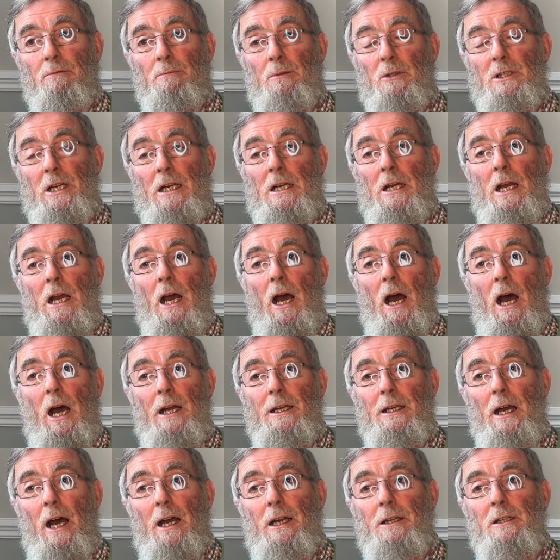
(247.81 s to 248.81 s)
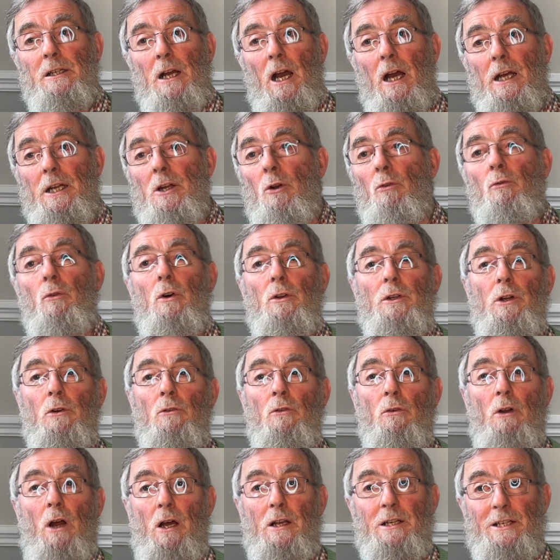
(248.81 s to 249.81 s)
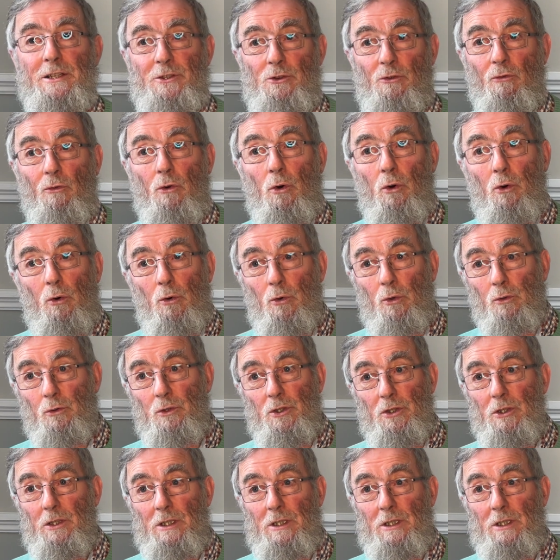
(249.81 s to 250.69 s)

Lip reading: but I'd kind of run across the road.